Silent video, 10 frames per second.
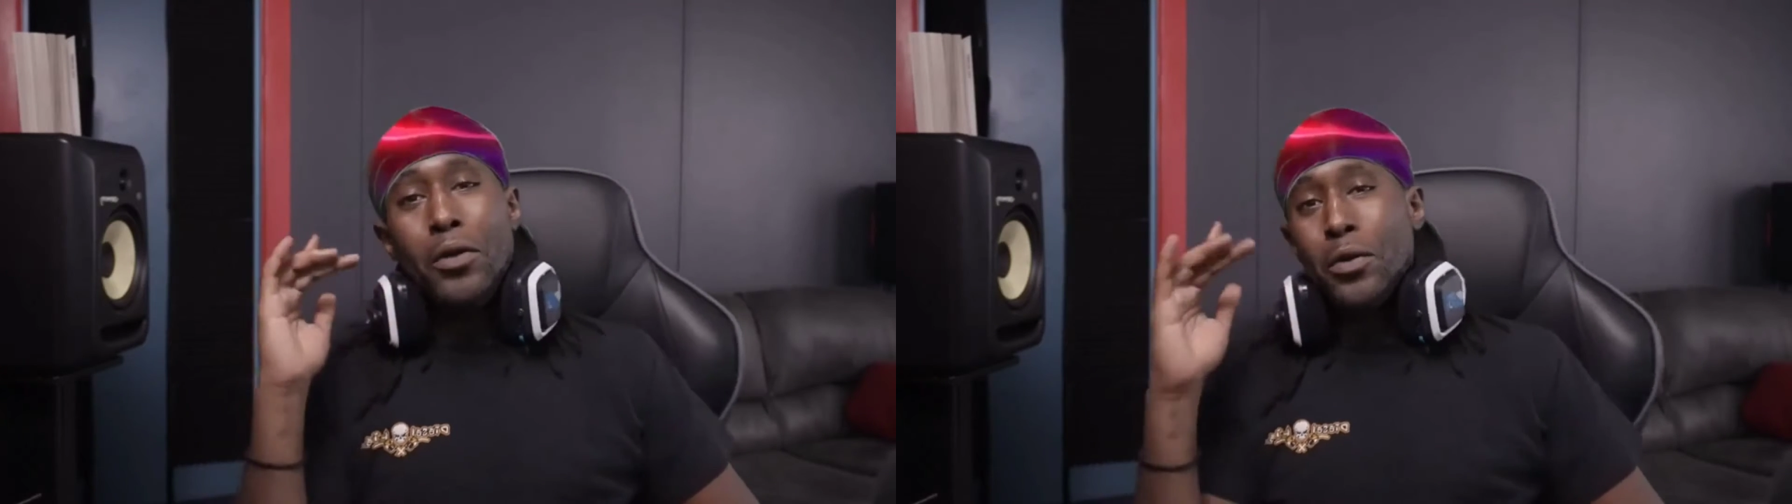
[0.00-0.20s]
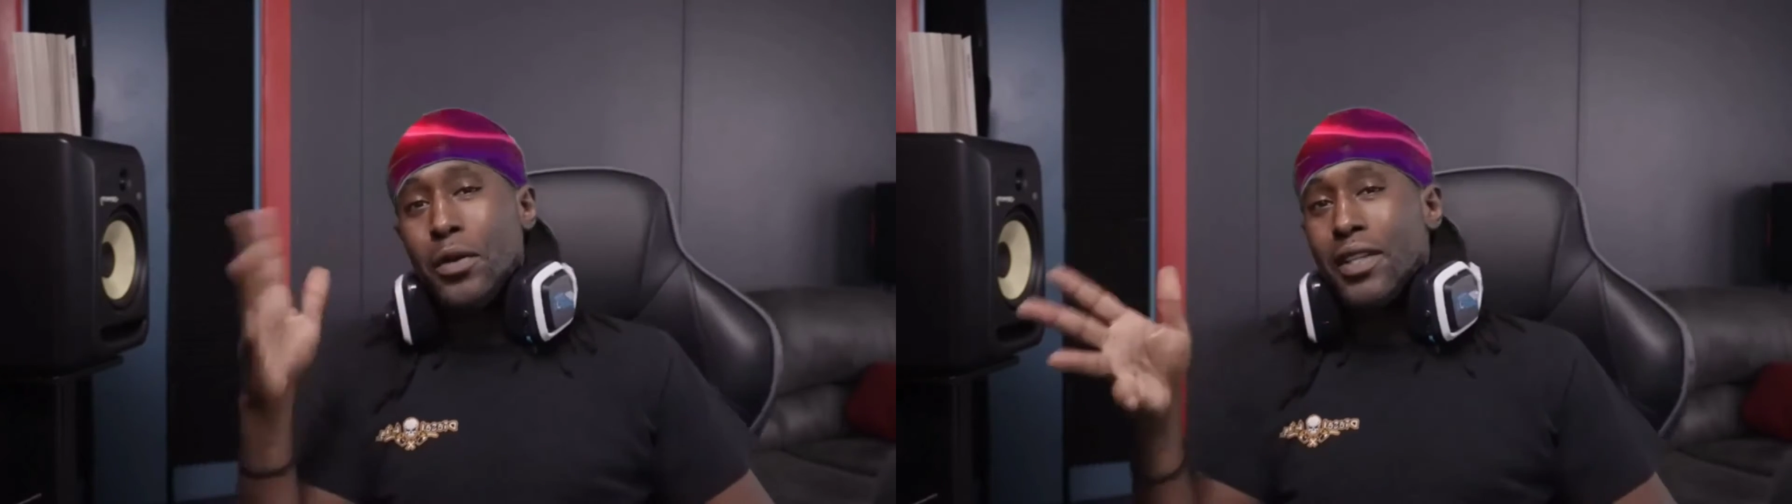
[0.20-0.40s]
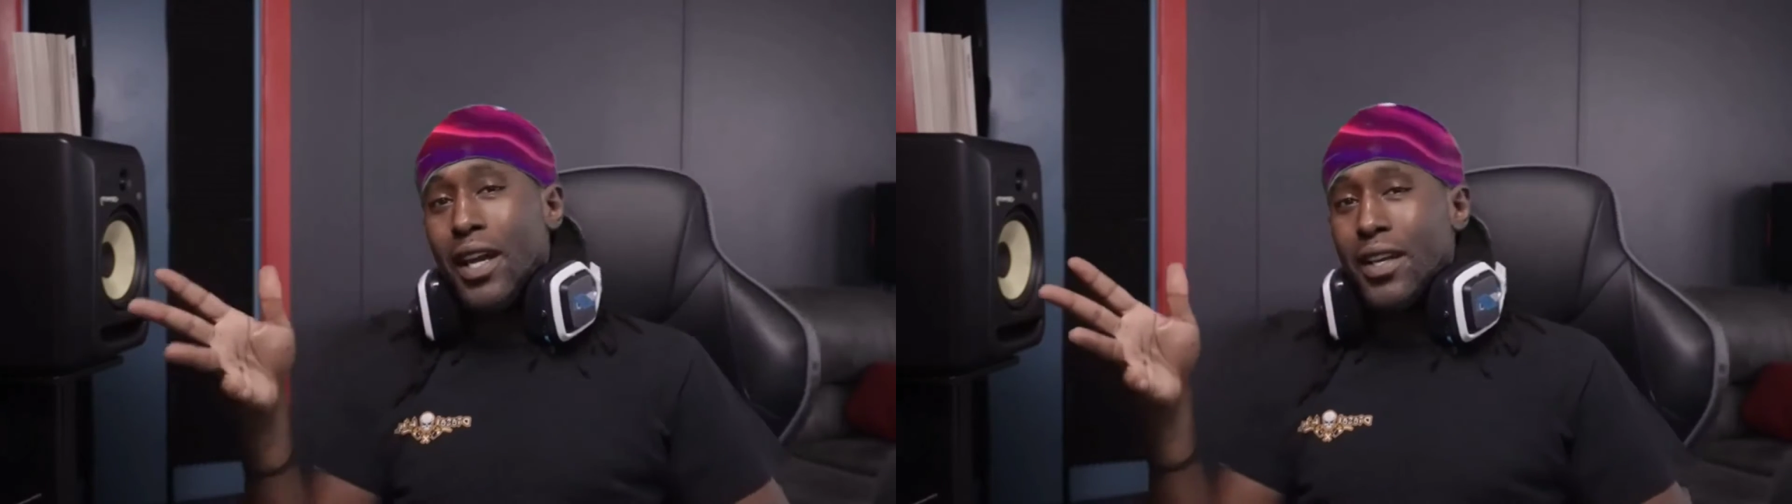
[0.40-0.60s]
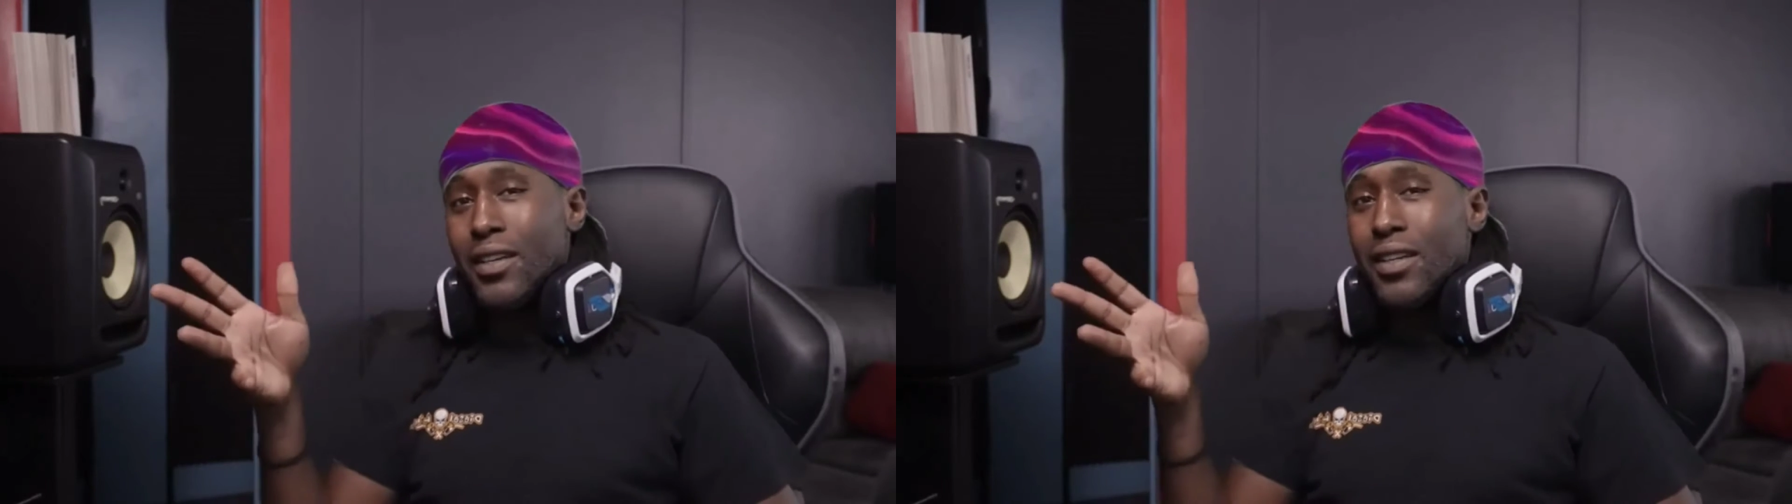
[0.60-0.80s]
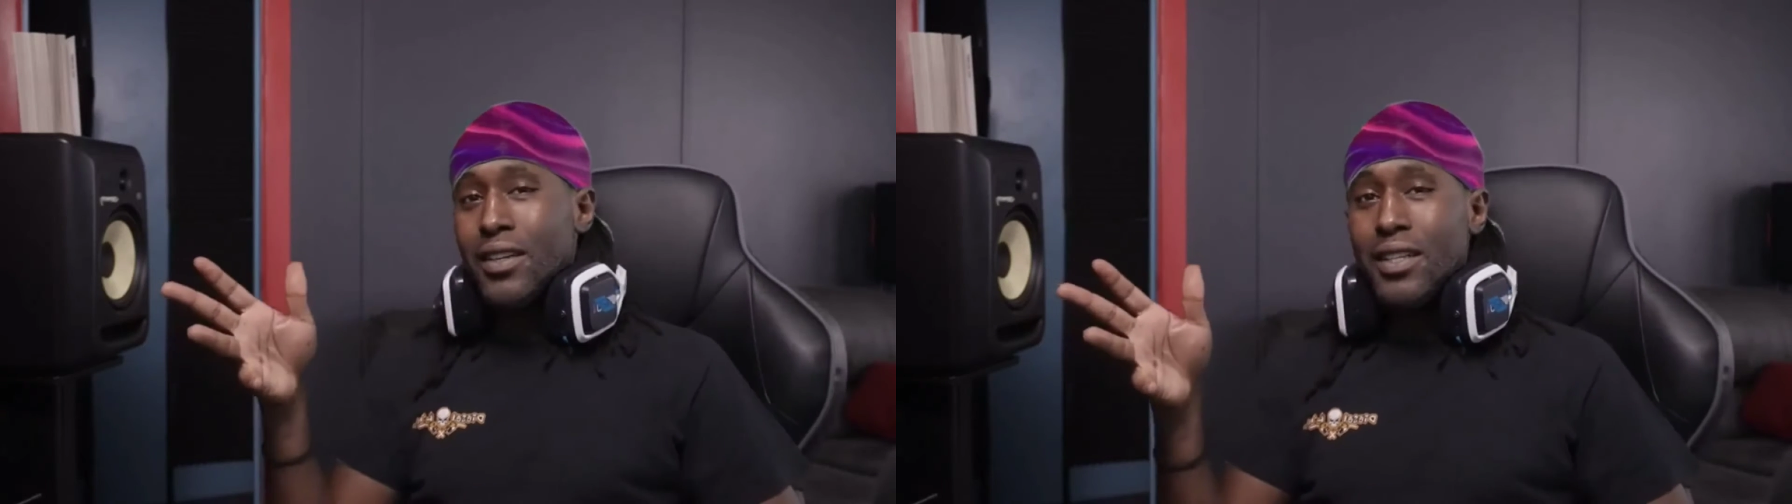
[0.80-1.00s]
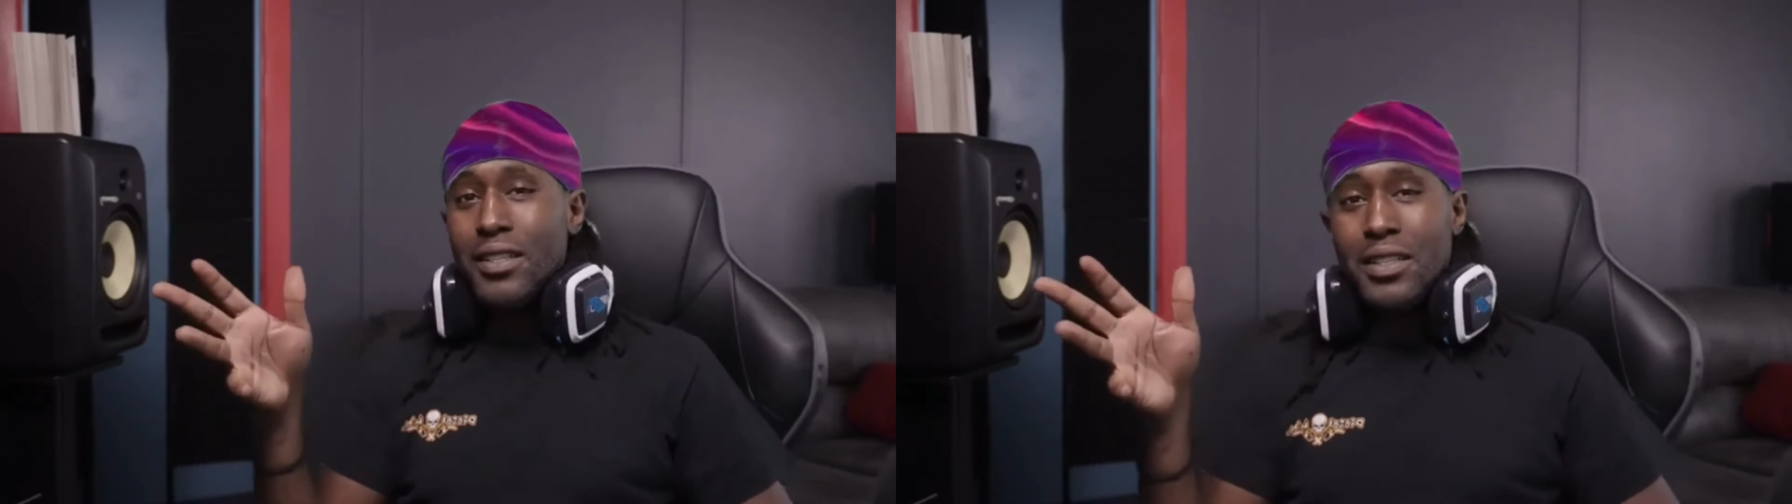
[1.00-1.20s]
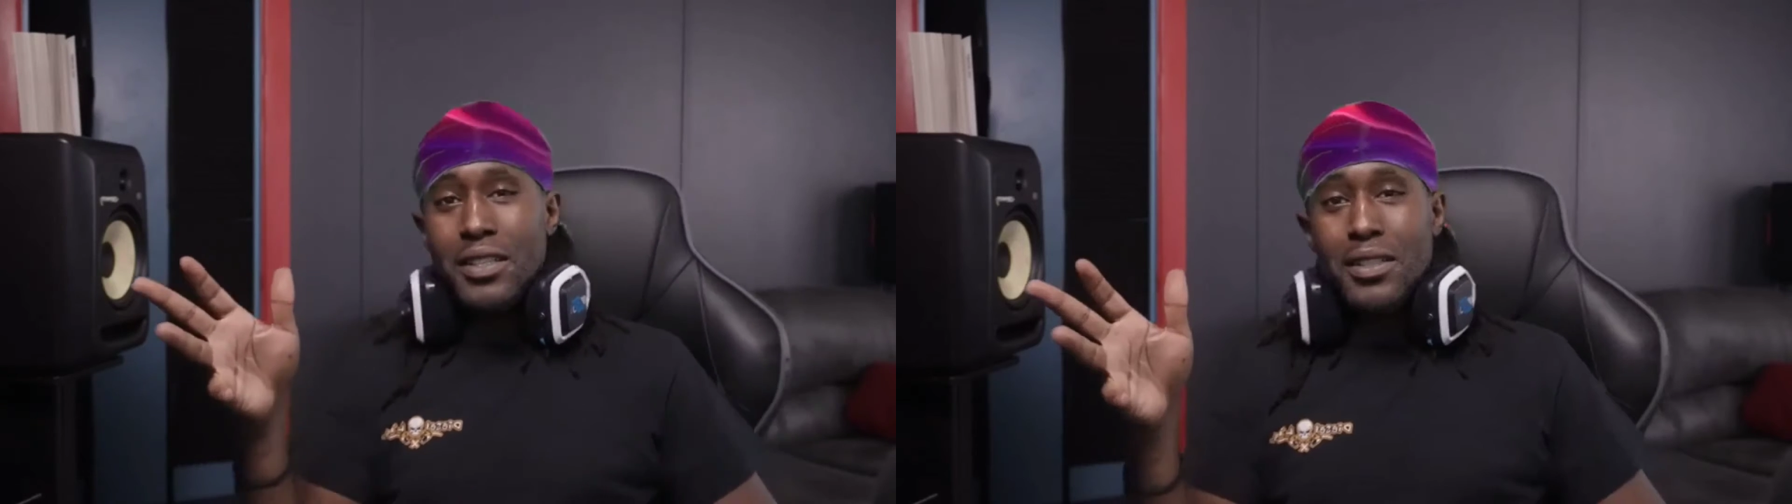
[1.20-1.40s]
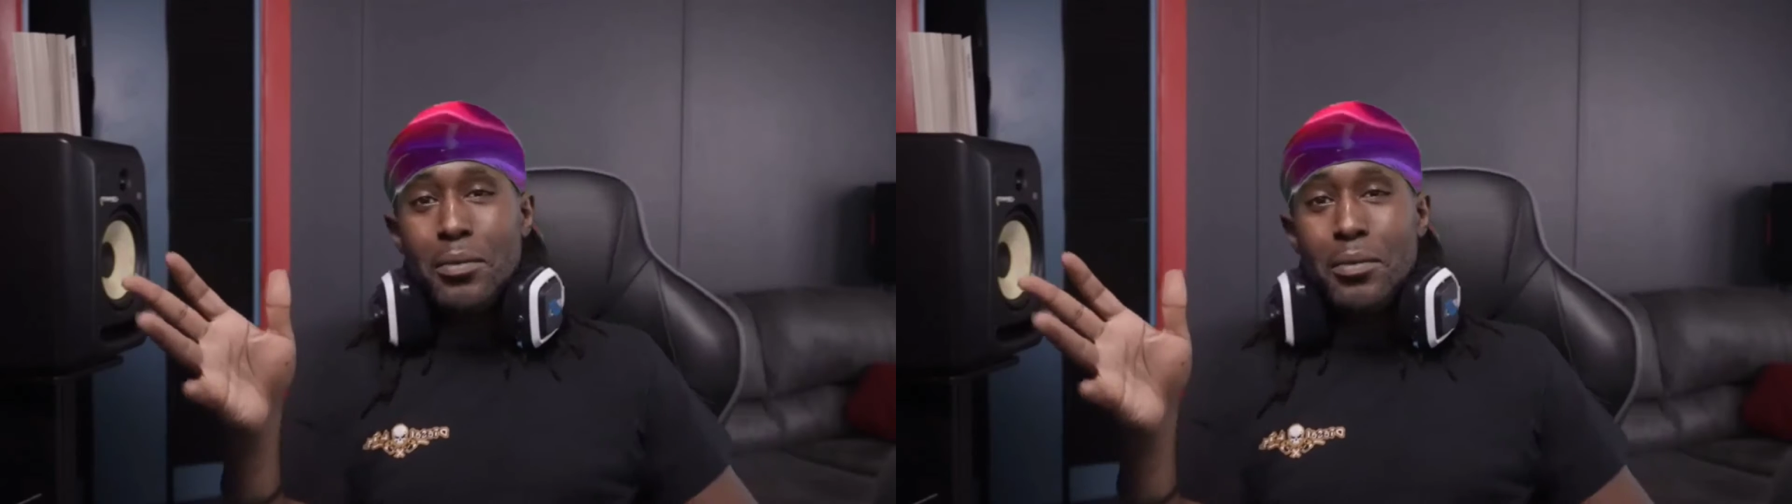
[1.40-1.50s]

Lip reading: know what day this is.